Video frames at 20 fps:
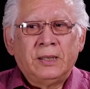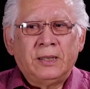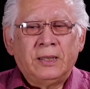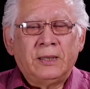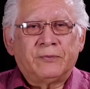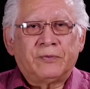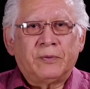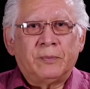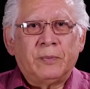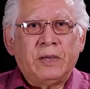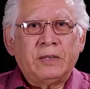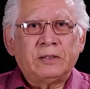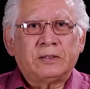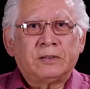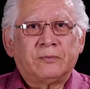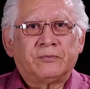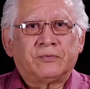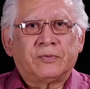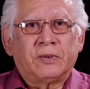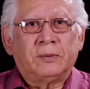
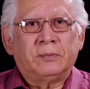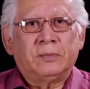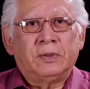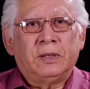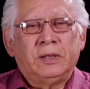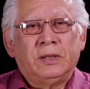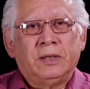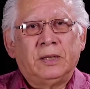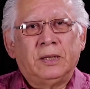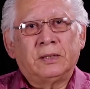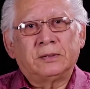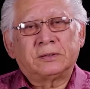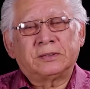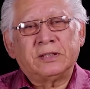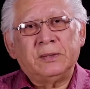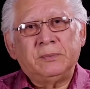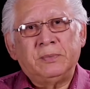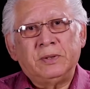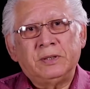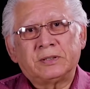information from the
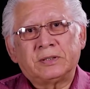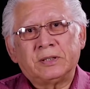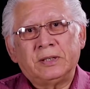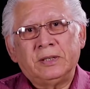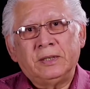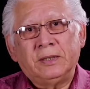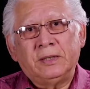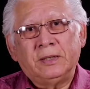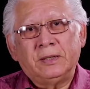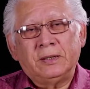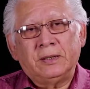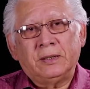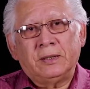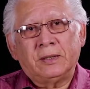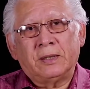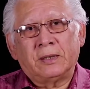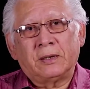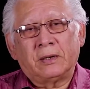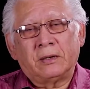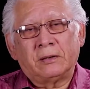CBC
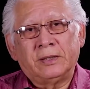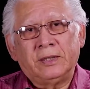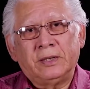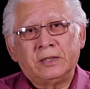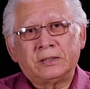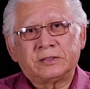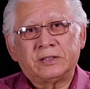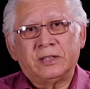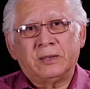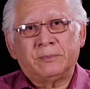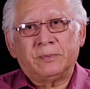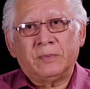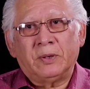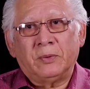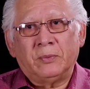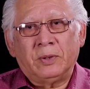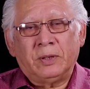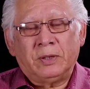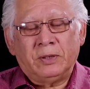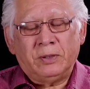and our leadership,
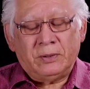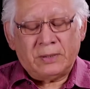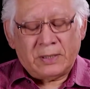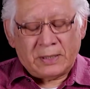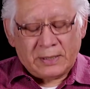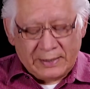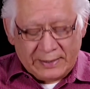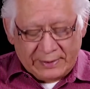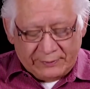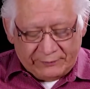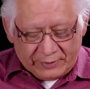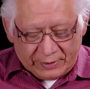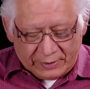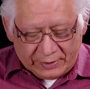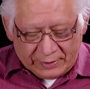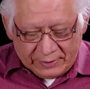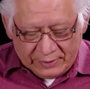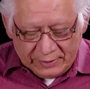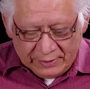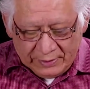but we do not have
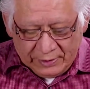any.